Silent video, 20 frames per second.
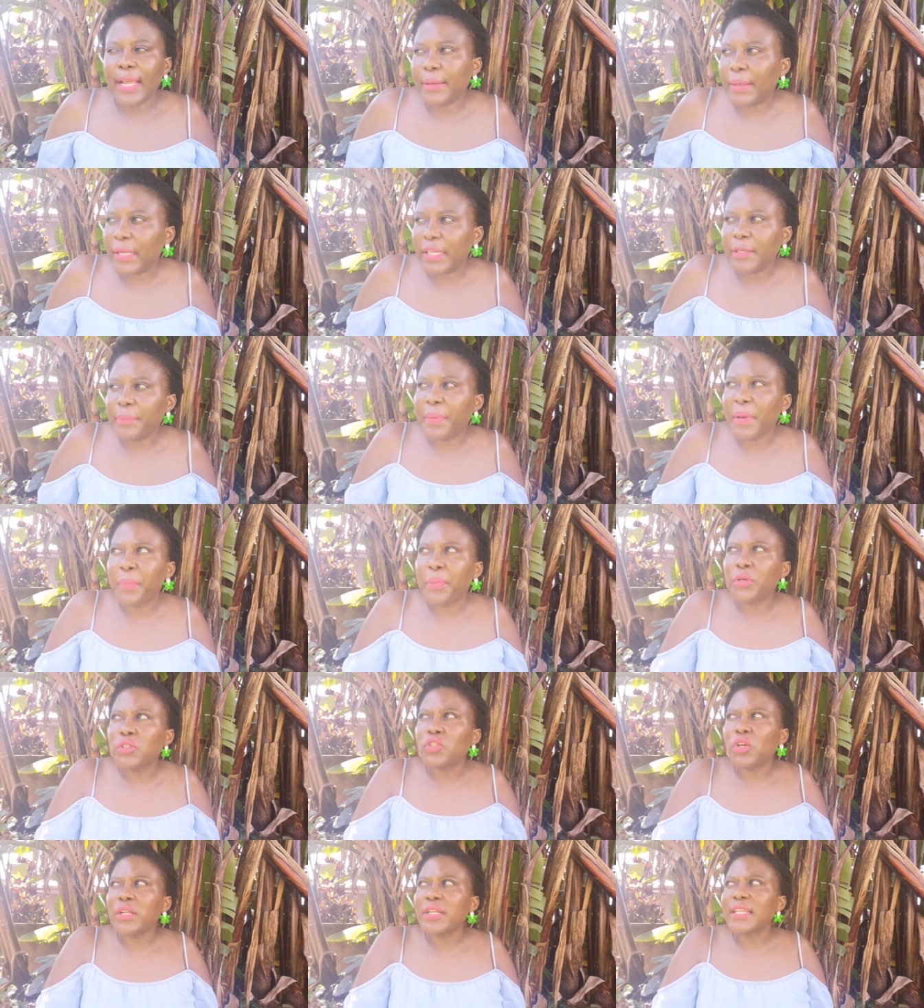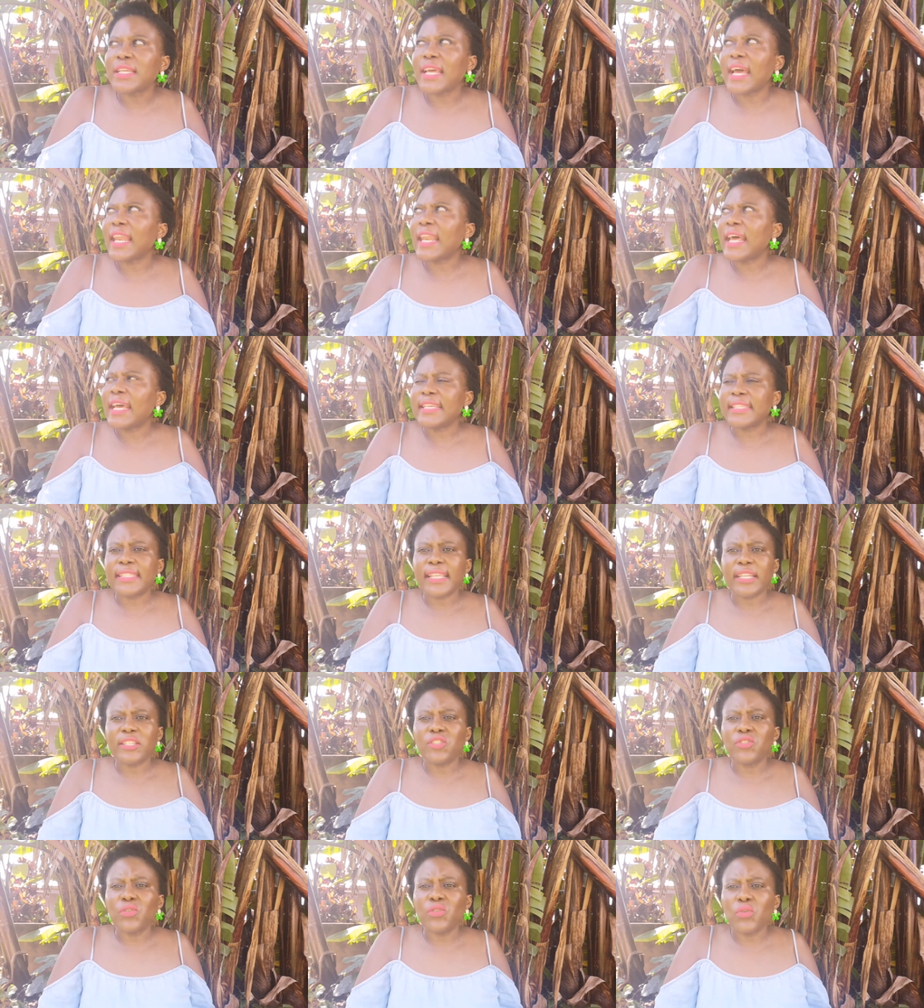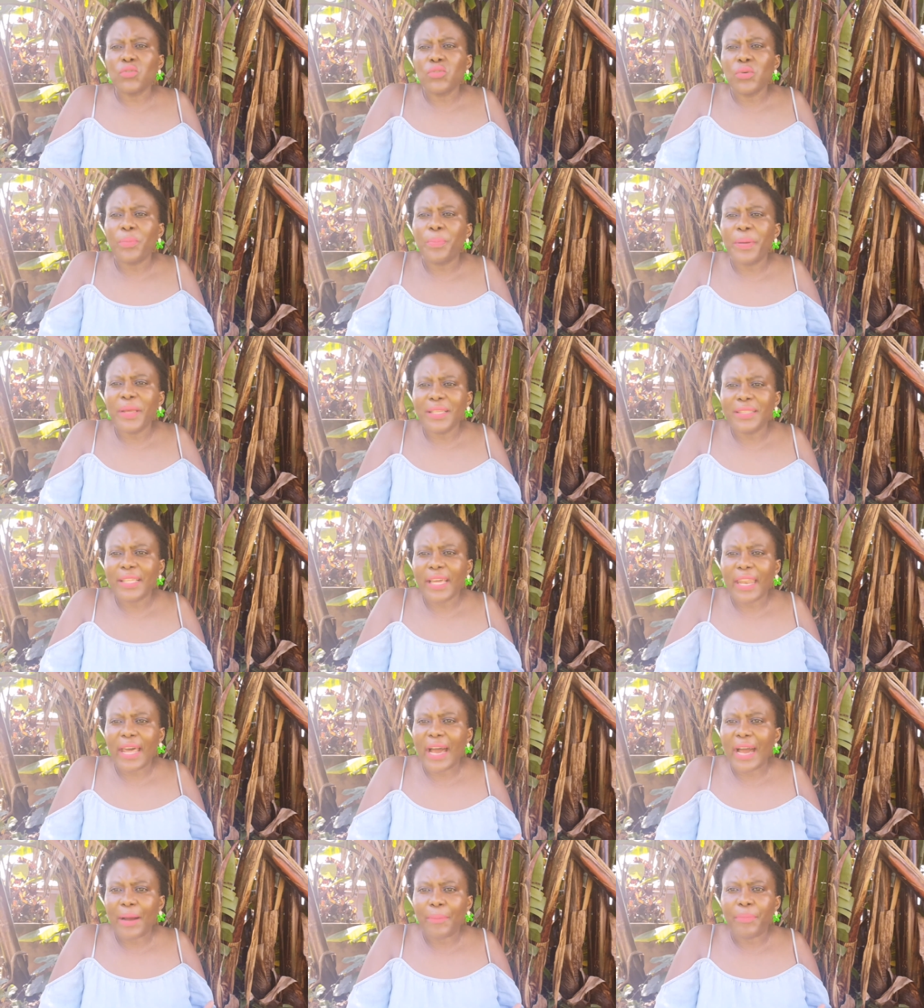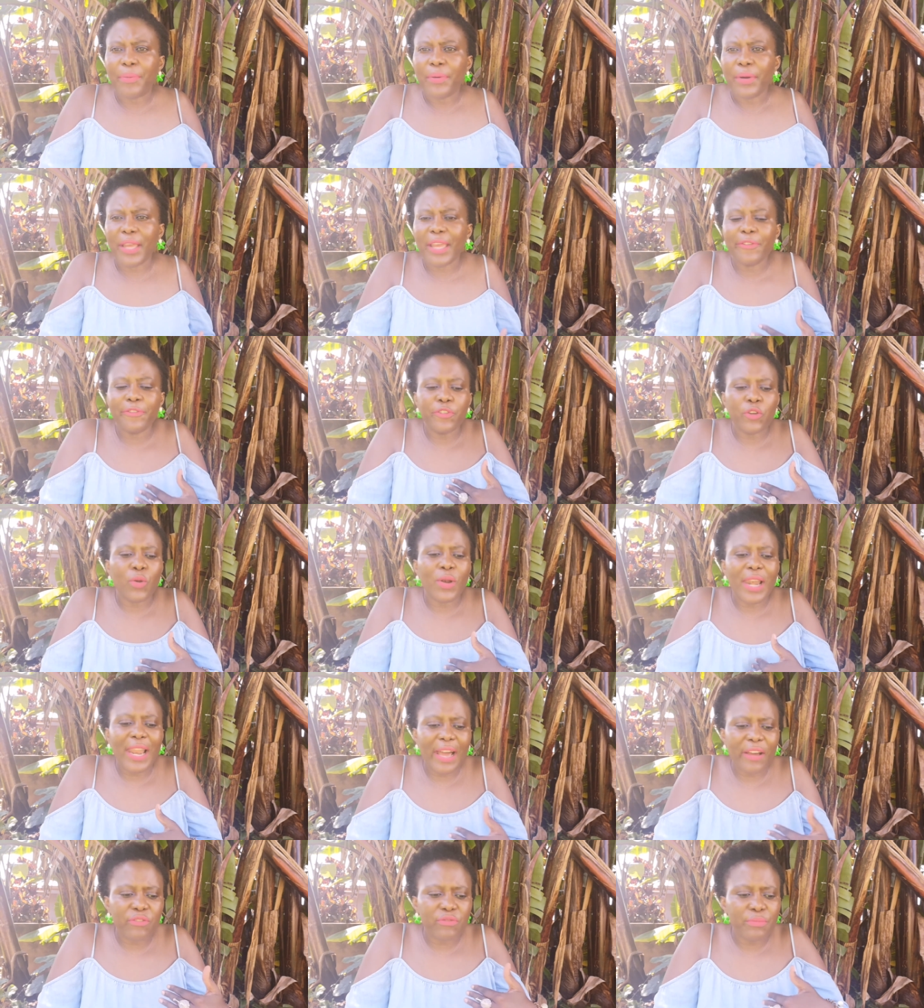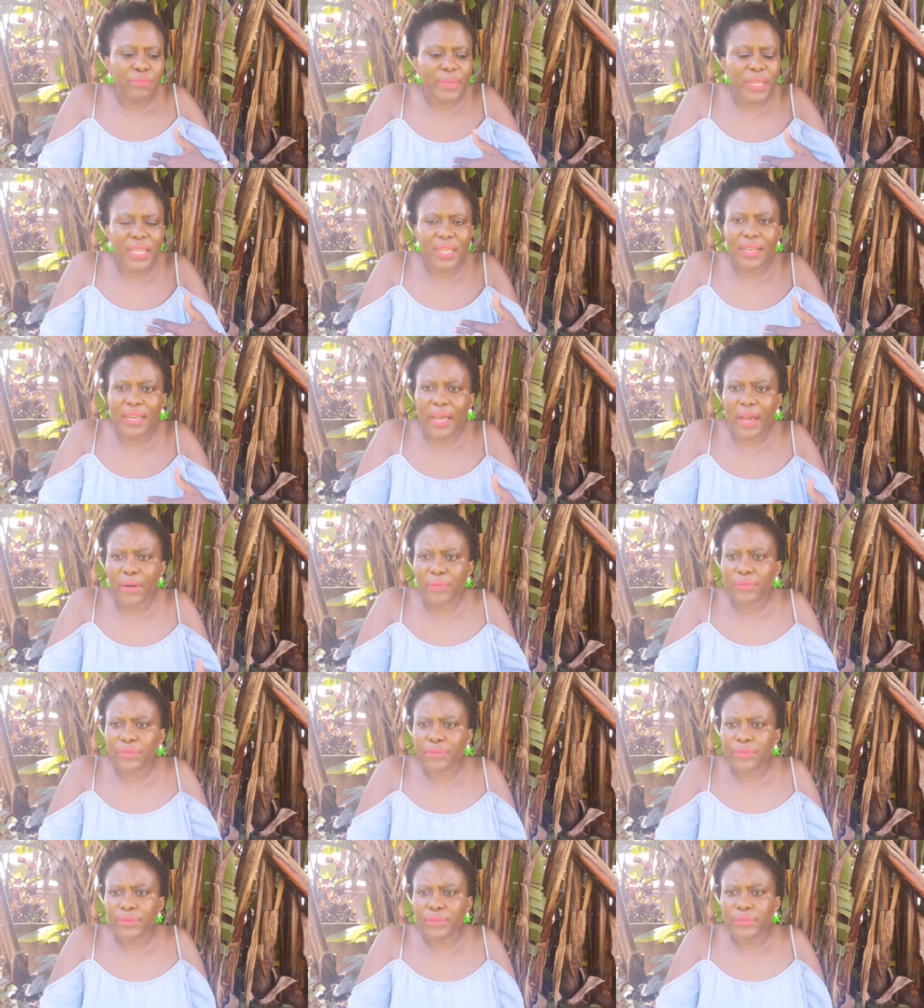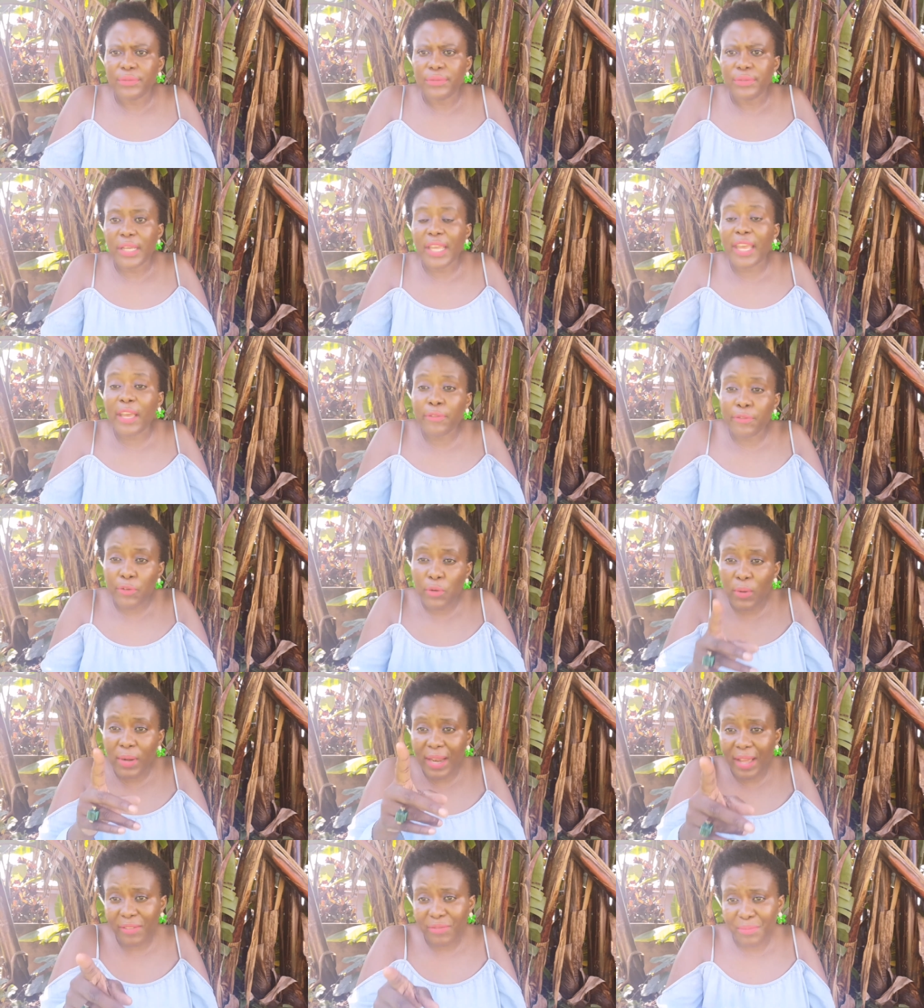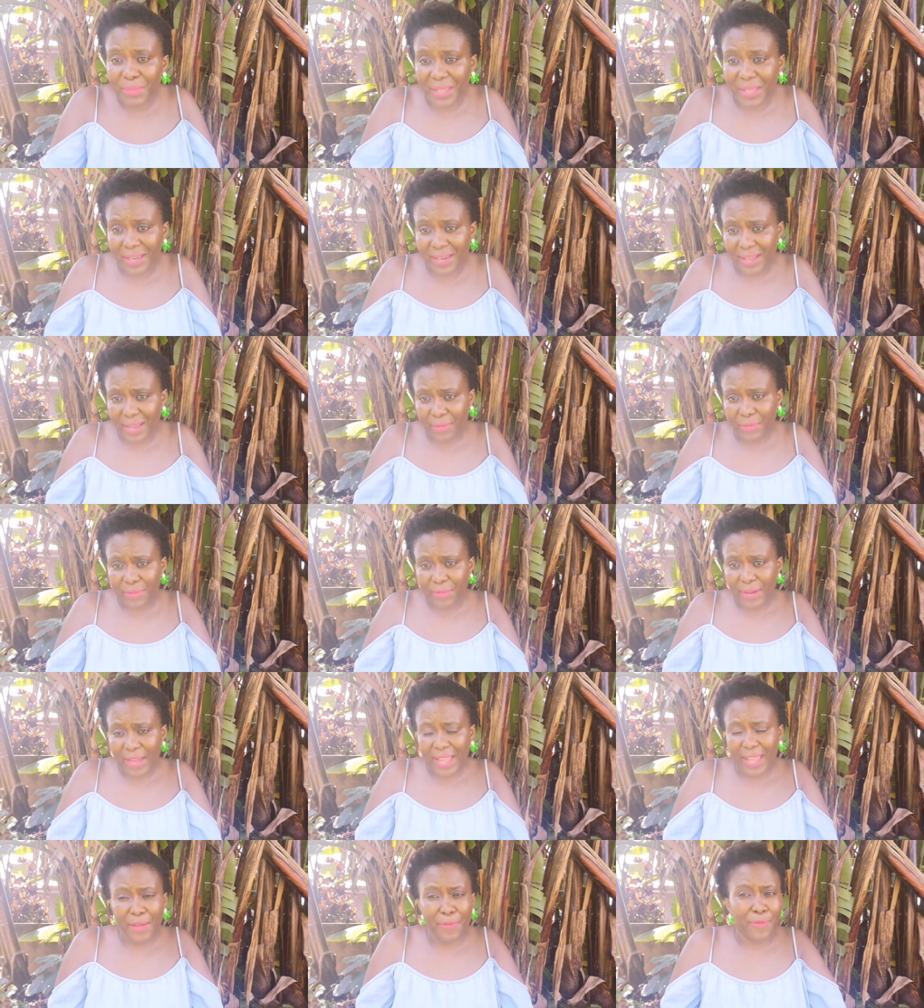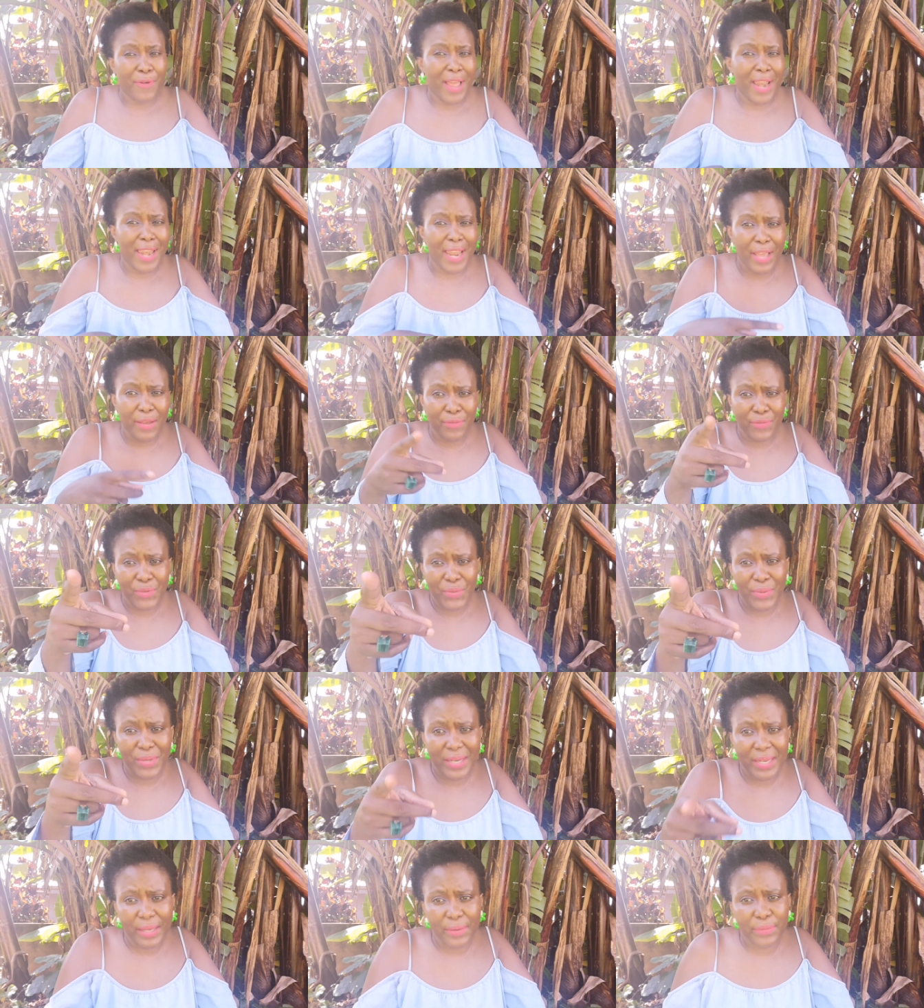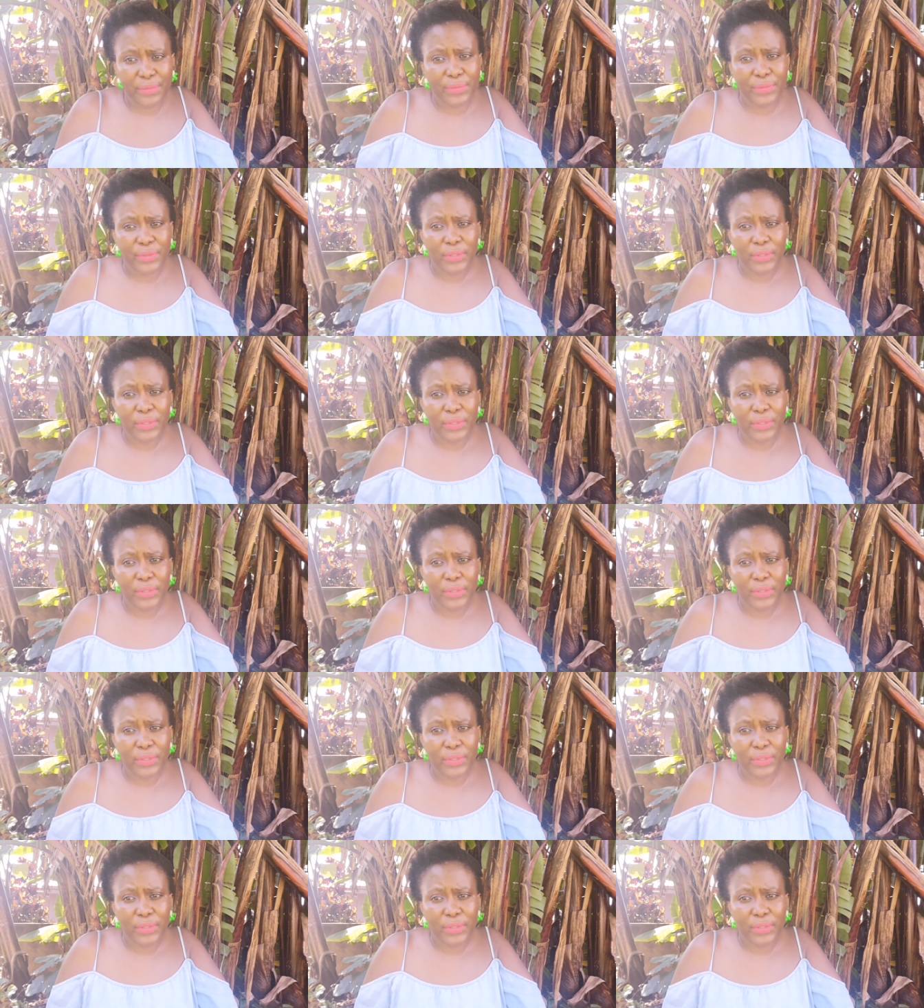And people don't realize that you pick that up. If you love me enough, if I love you enough,